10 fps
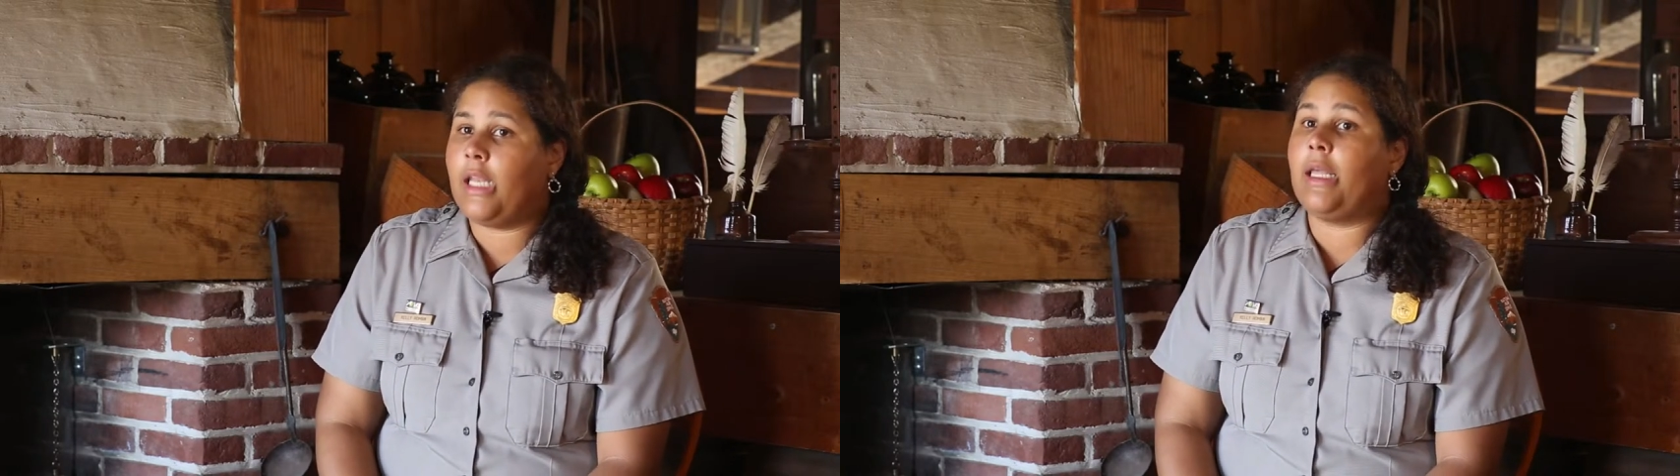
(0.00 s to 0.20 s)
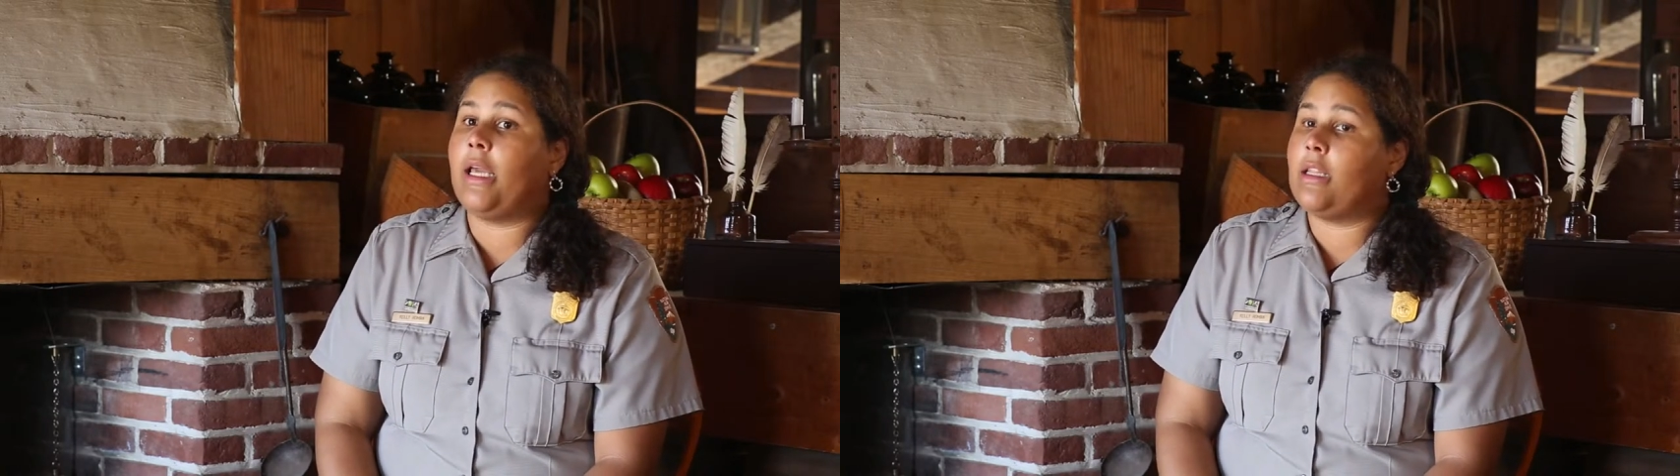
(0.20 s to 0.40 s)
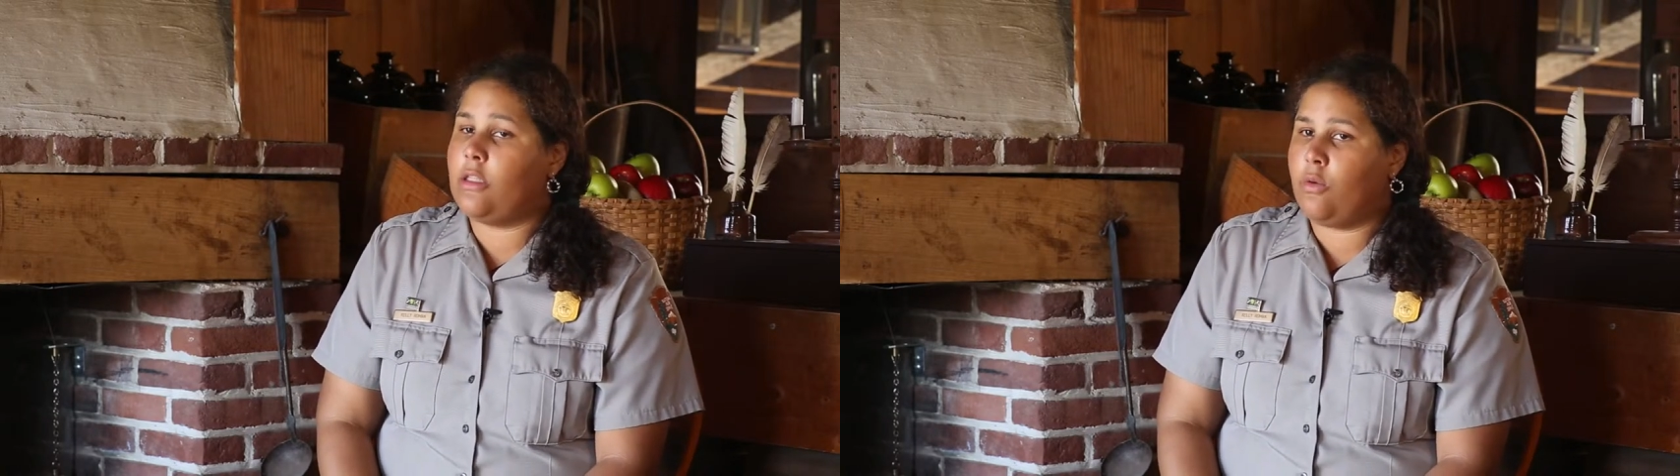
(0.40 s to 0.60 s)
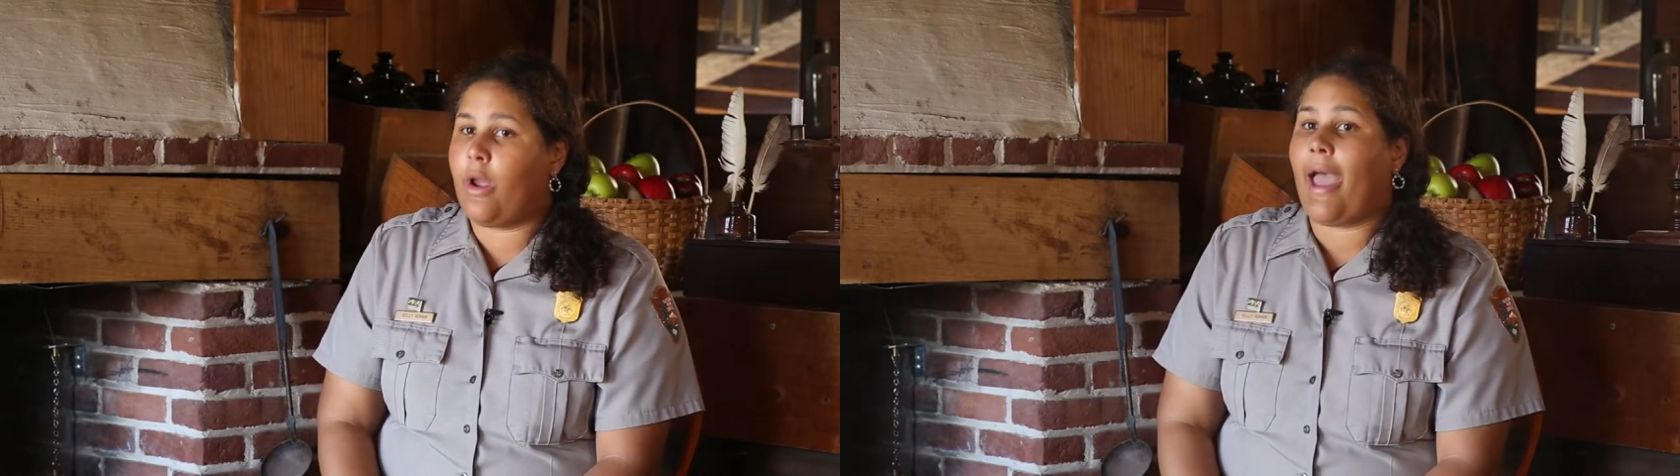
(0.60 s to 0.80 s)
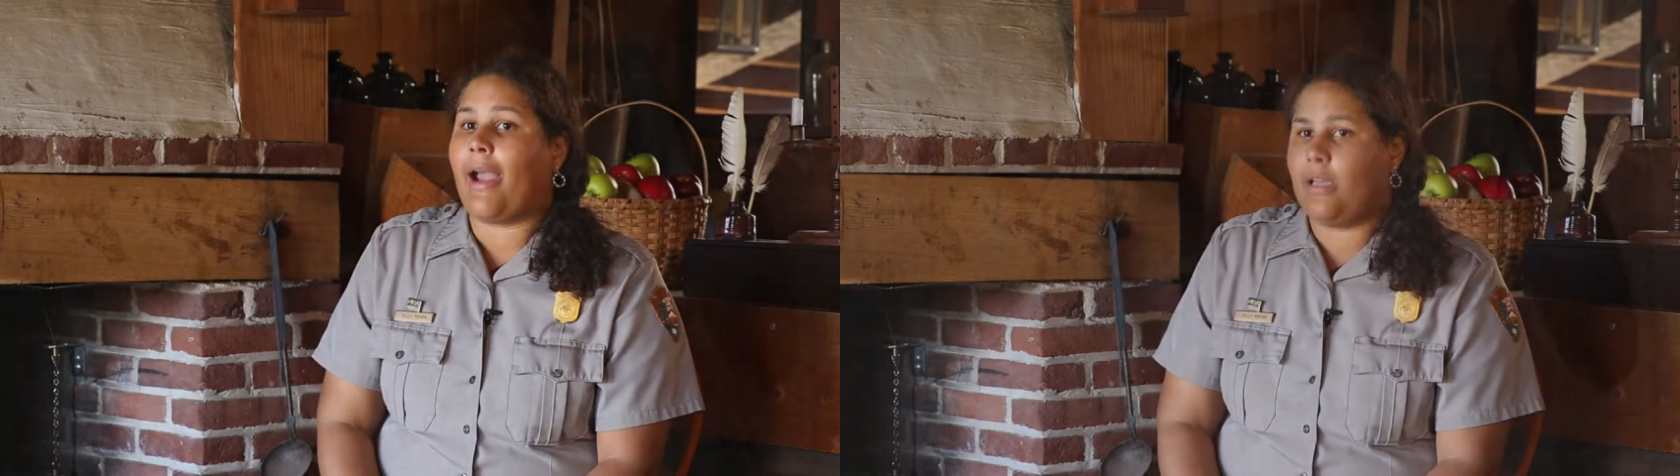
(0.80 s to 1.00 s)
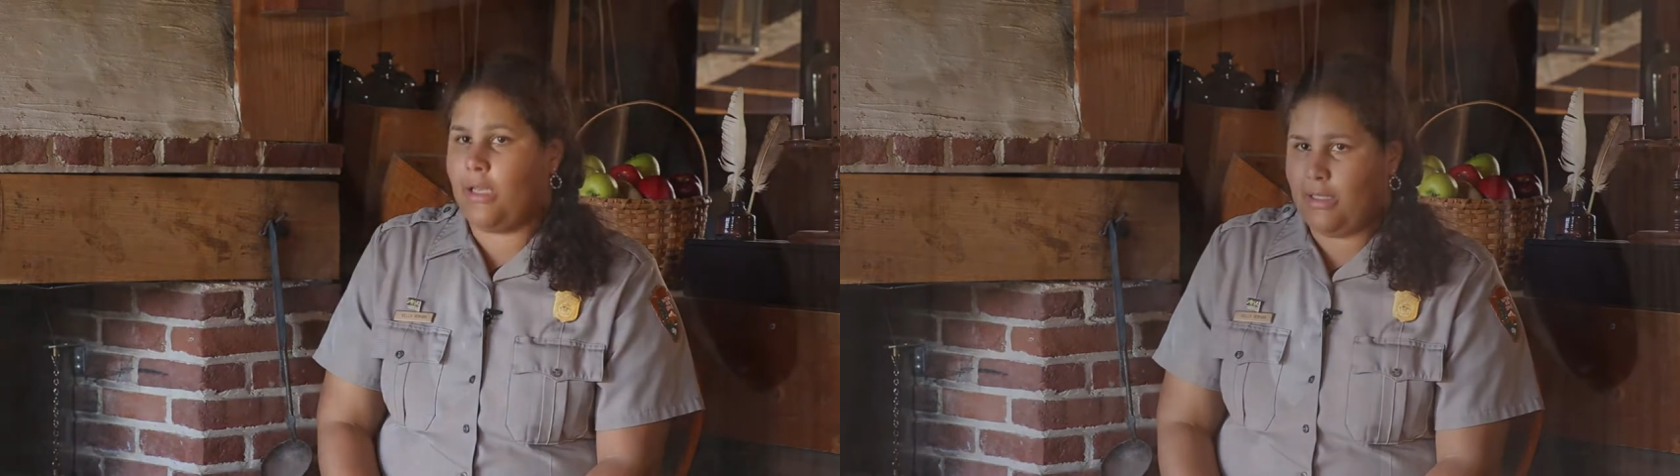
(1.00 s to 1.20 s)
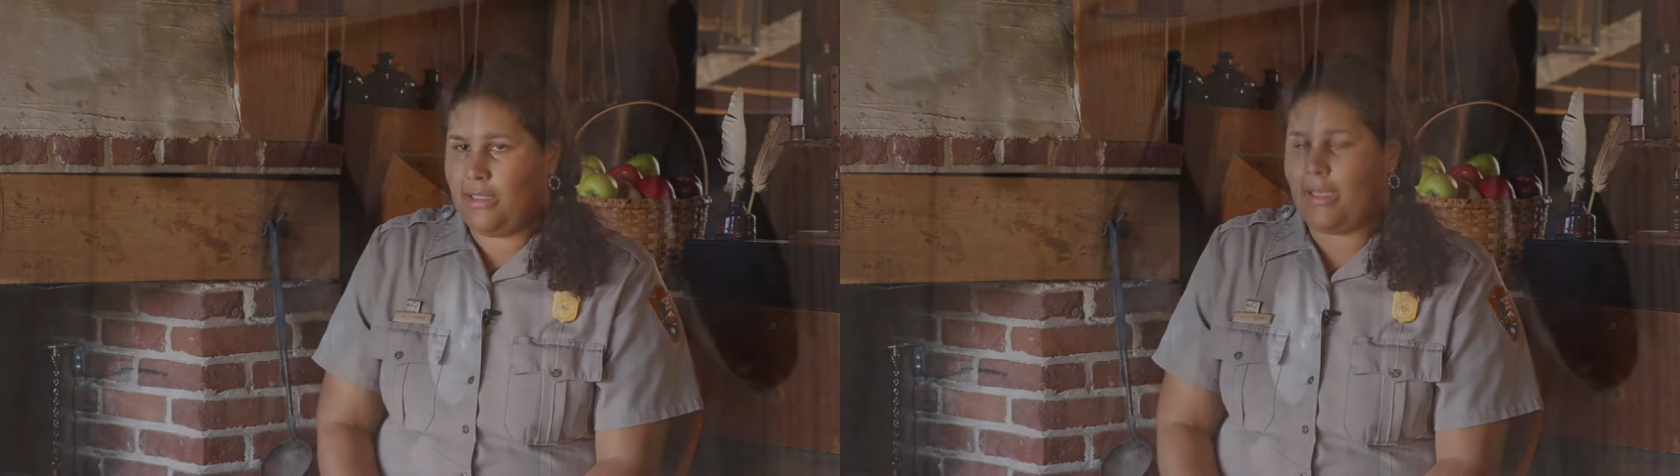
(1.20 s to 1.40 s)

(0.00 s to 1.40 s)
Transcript: Indians who were acting as